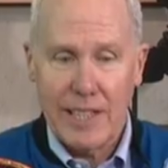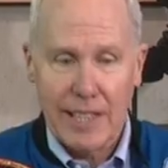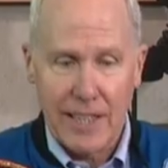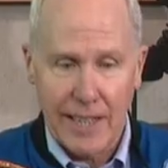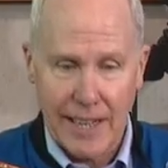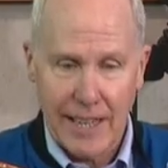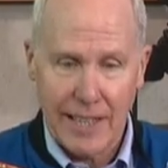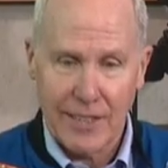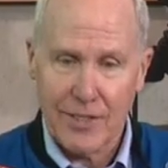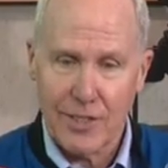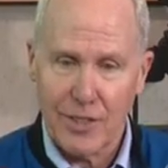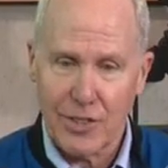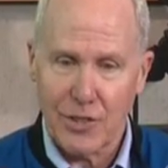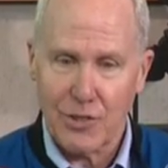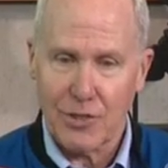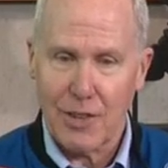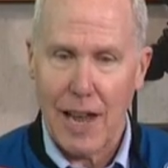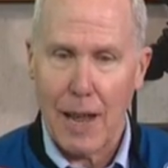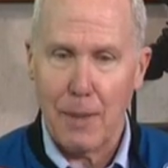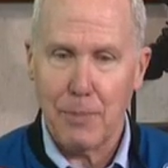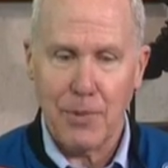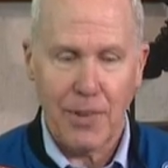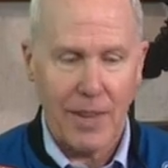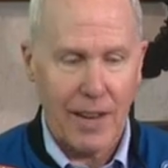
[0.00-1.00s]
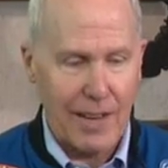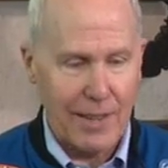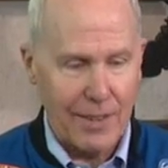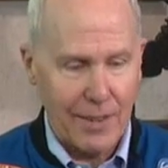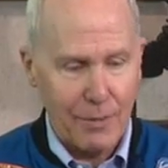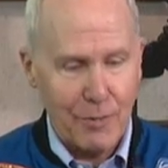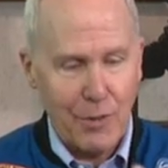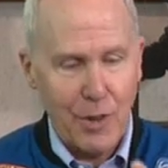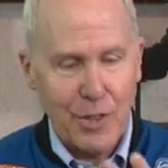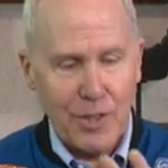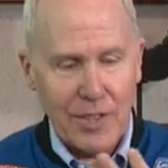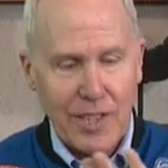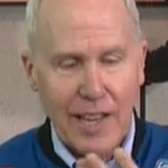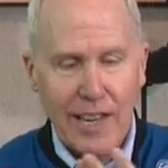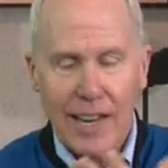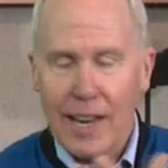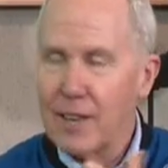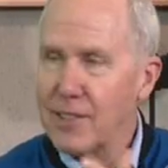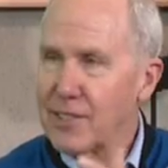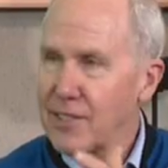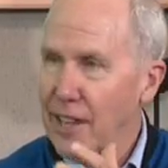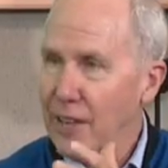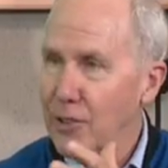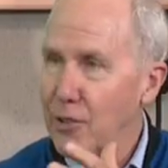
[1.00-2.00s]
against the straps, and the first thing I
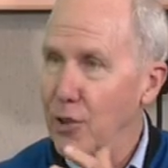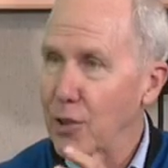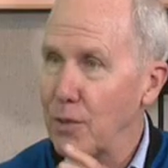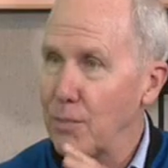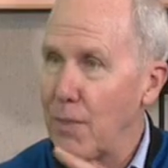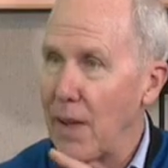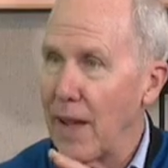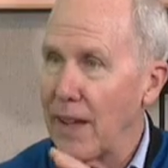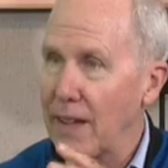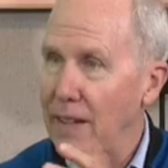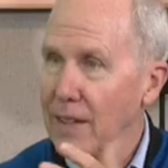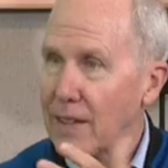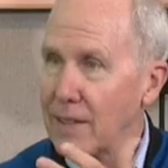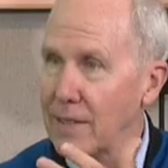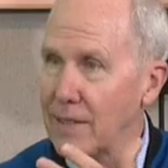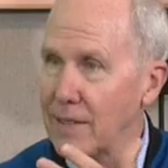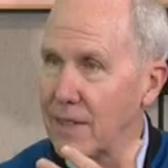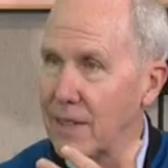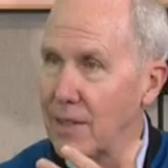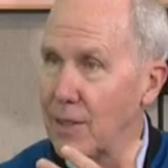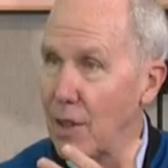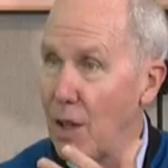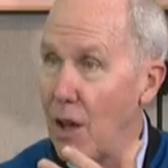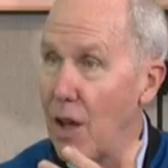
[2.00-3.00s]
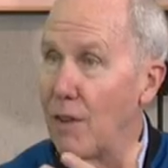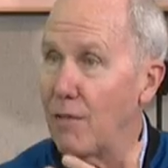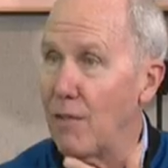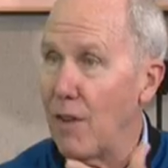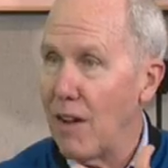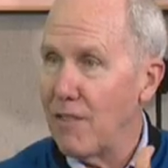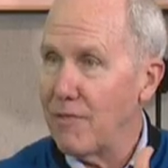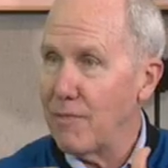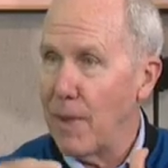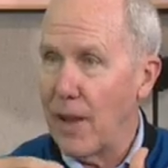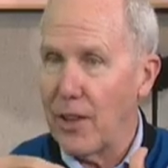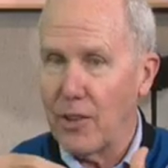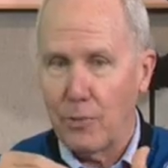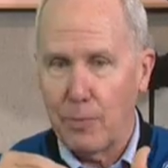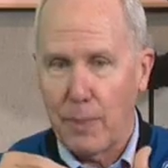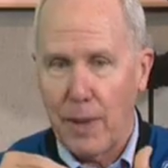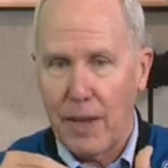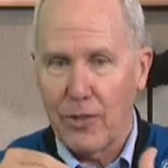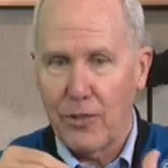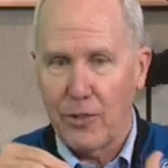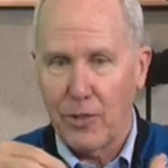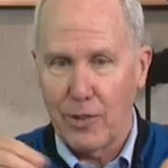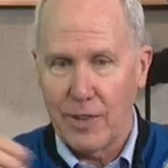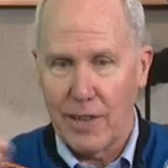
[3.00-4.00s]
did is I took my glove off my
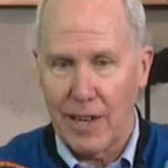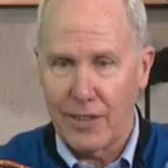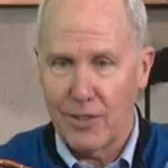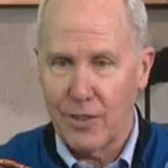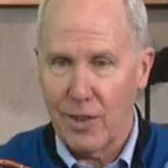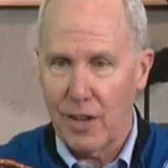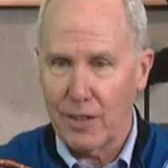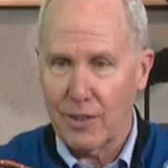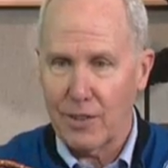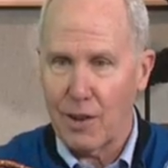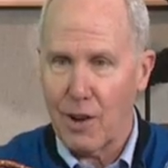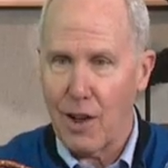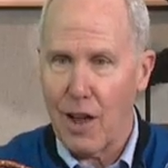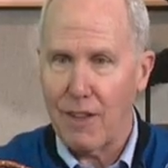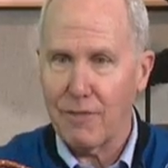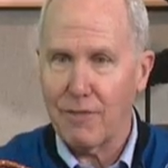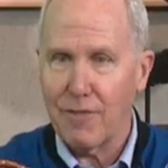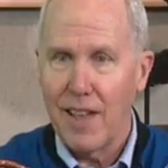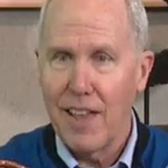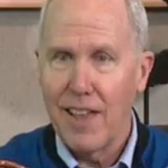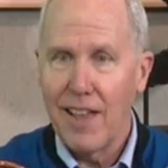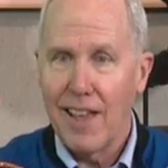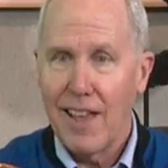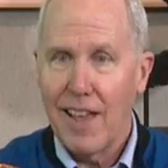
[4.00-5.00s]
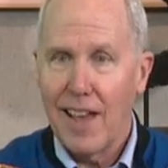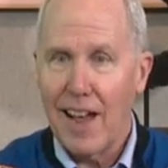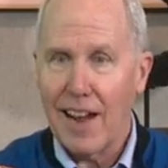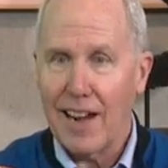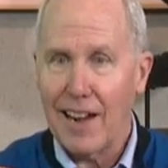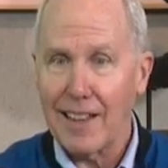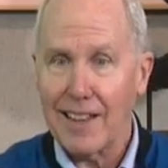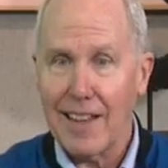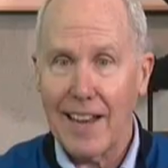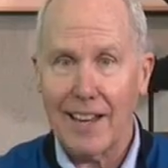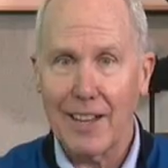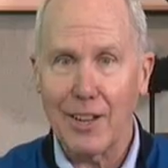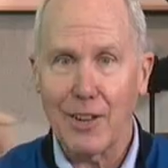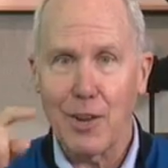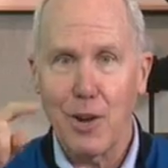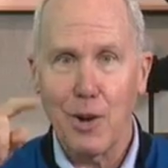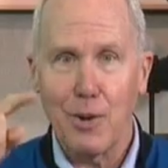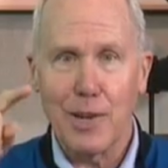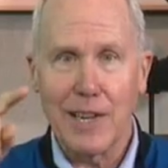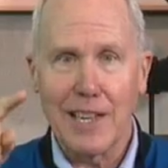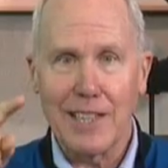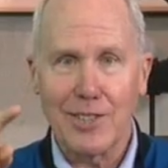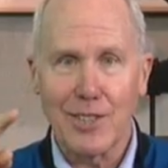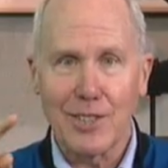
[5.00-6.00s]
spacesuit and I tugged it off, and I let it
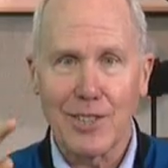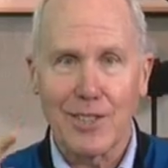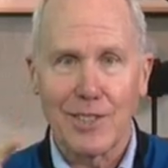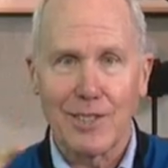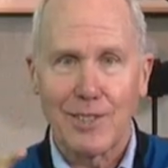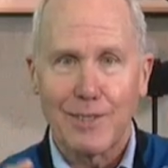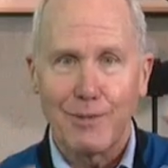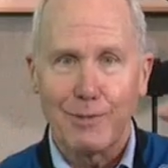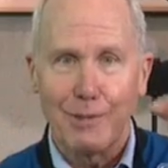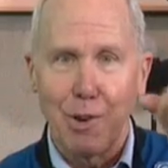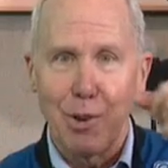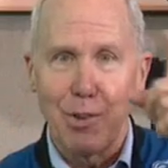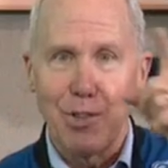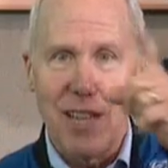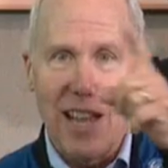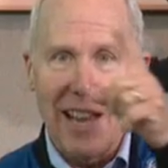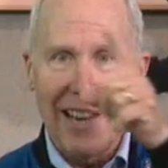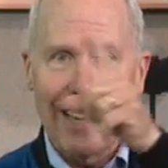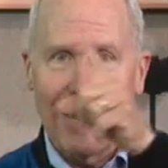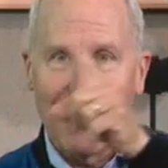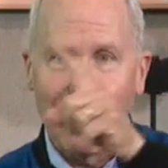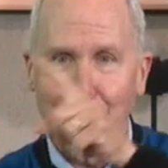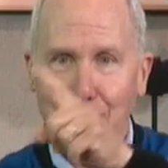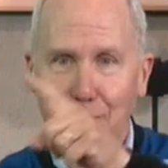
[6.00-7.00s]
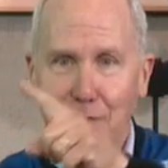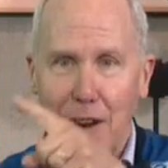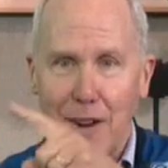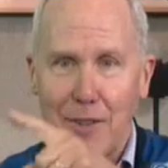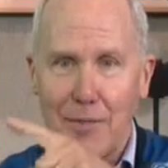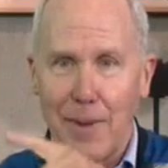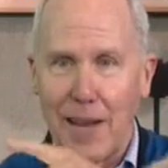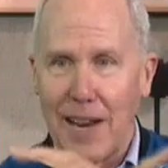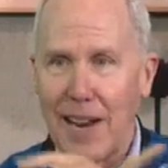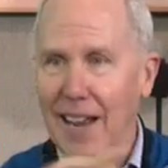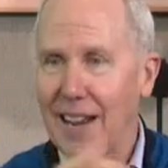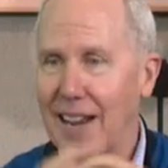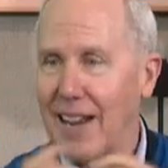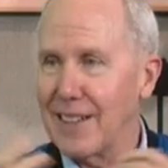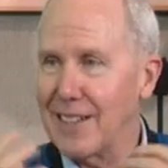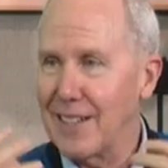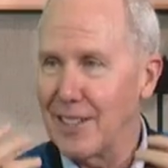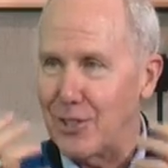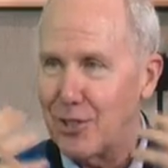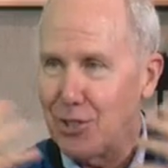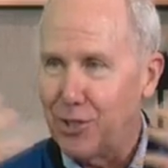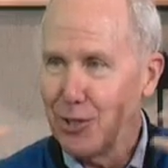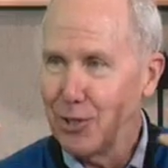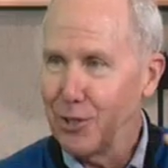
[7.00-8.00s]
go, and it just rotated in front of me, and I got
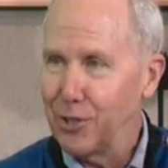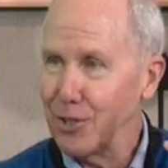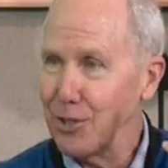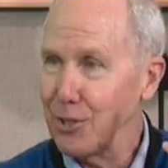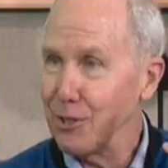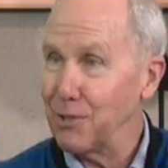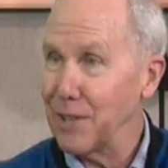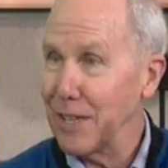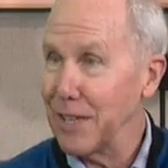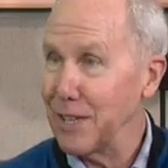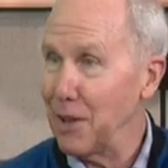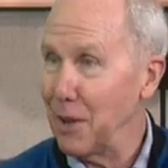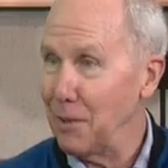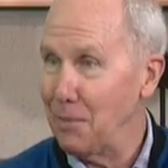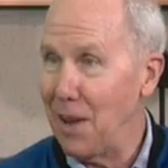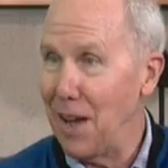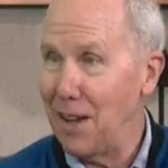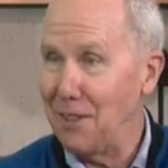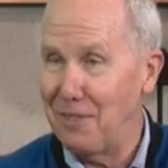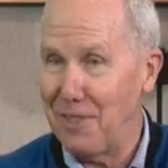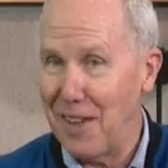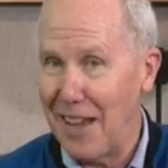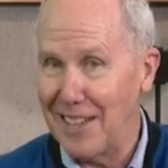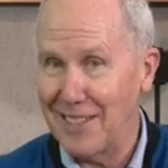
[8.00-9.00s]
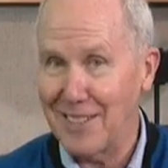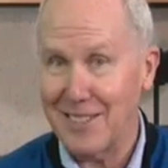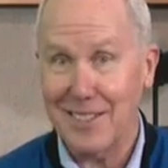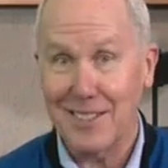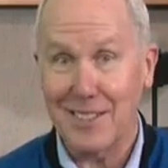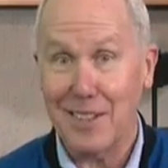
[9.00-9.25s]
this huge grin on my face because